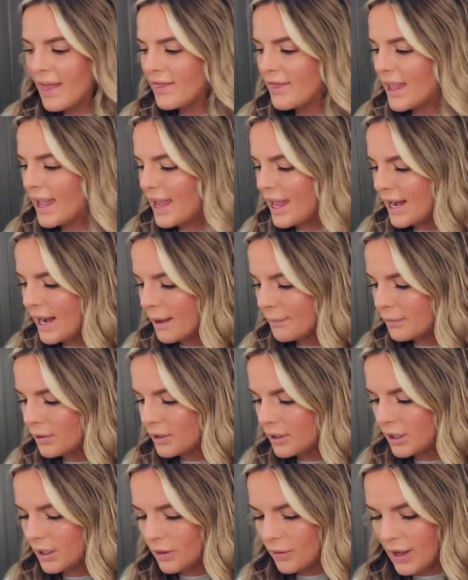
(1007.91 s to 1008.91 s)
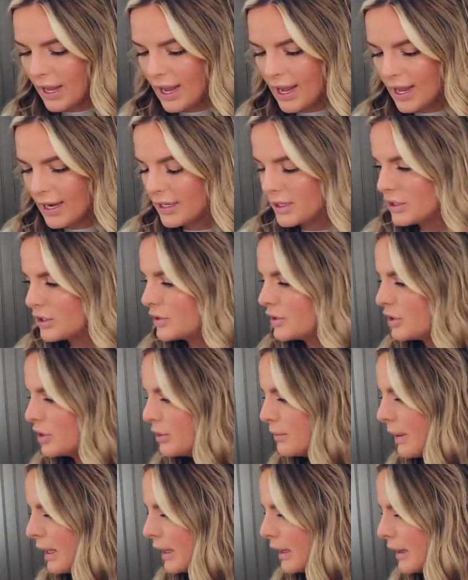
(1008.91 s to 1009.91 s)
and then I'm gonna go ahead and just
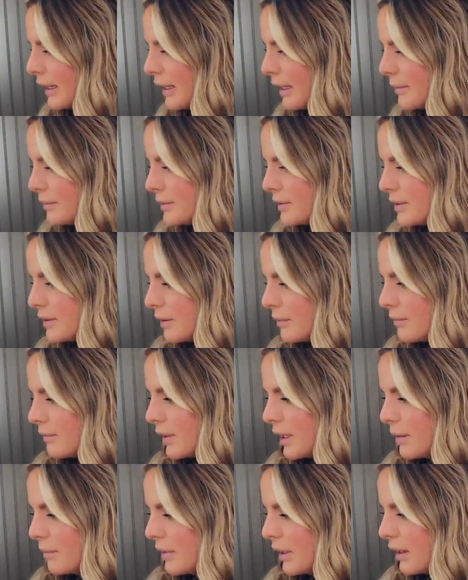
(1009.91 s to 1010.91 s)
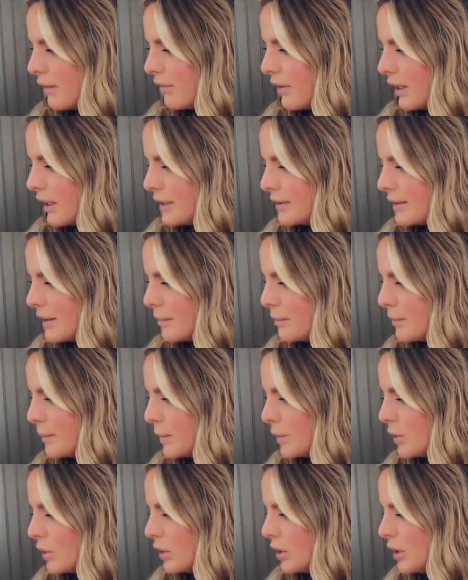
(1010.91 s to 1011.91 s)
do my lips keeping it very
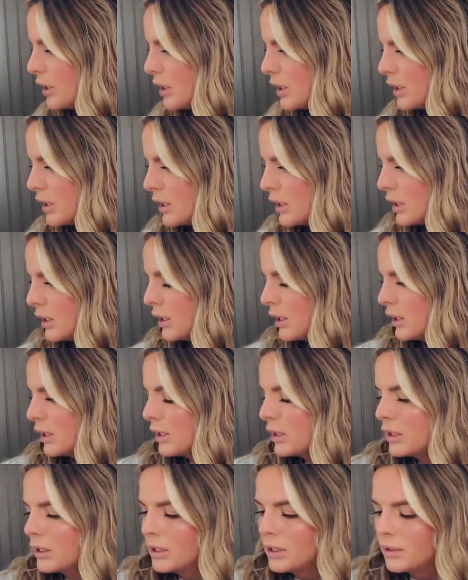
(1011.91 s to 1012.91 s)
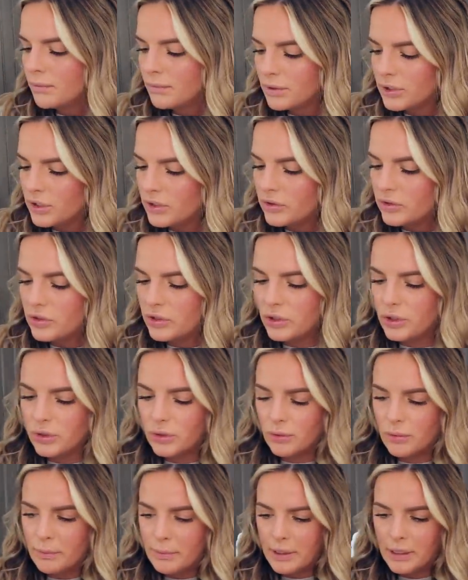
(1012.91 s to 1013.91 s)
simple I'm gonna just
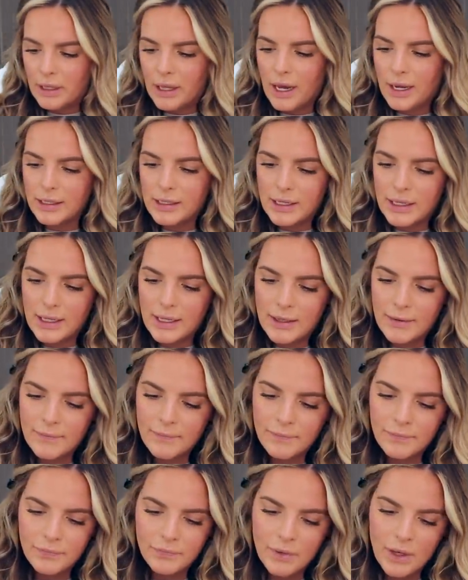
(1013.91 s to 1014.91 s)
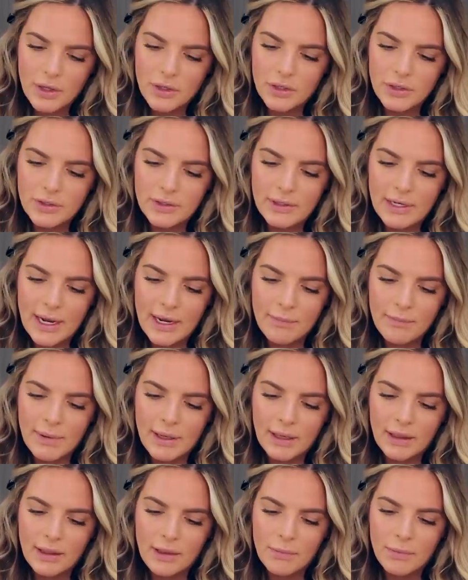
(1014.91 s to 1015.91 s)
do Milani
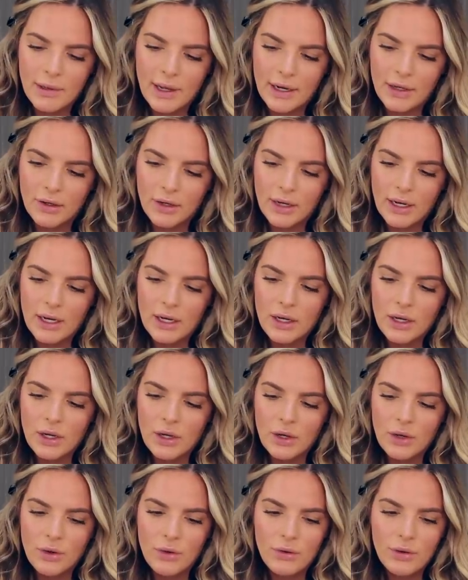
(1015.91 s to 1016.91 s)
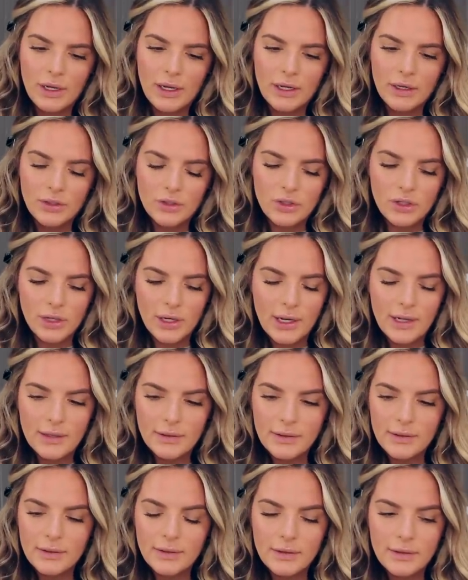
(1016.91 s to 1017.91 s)
understatement lip liner in nude
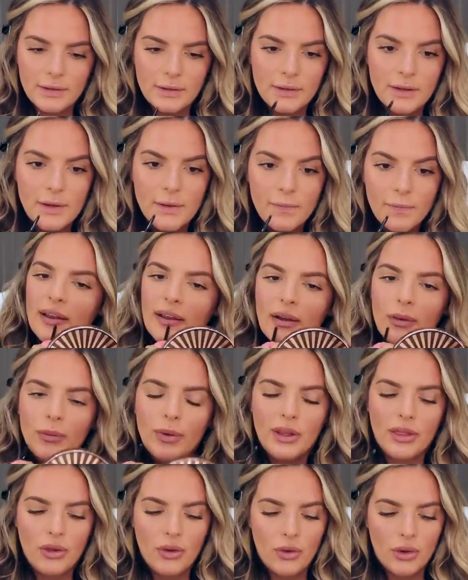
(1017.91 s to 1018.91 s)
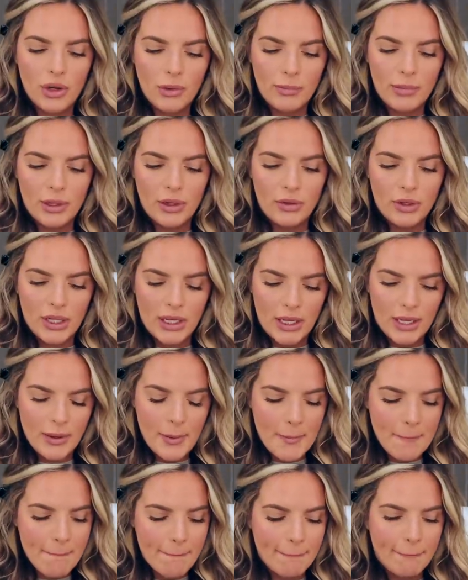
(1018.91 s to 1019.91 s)
entrance with Huda
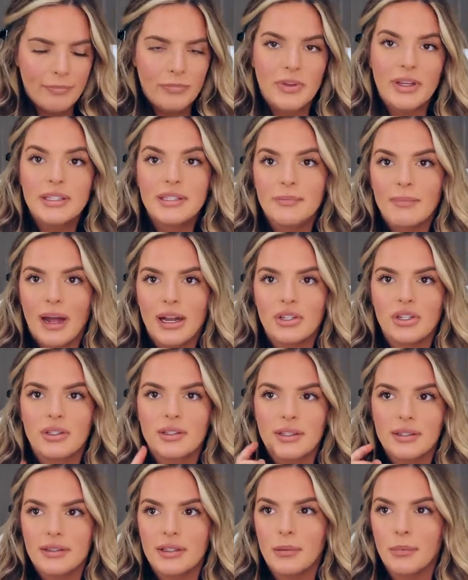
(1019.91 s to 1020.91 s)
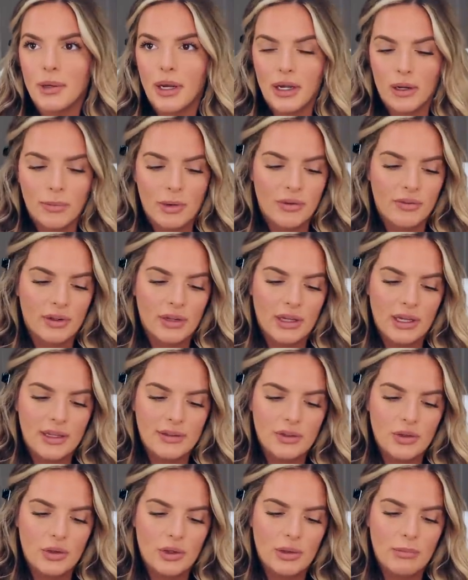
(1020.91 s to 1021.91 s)
Beauty this matches this lip liner perfectly.
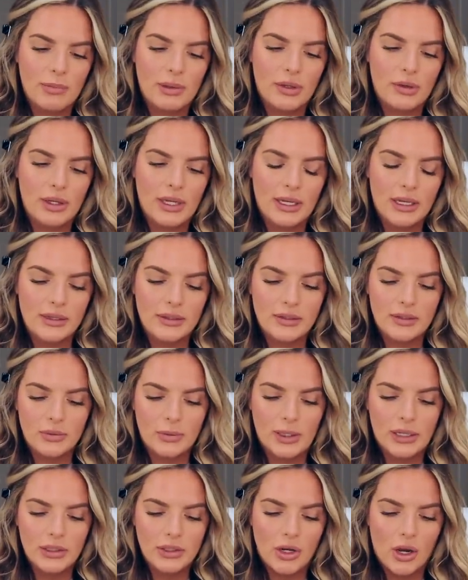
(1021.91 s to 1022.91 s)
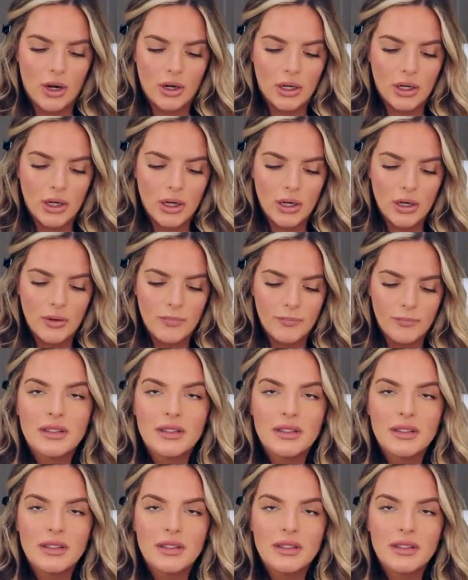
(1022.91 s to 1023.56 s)
It's Huda Beauty and Sweet Talker.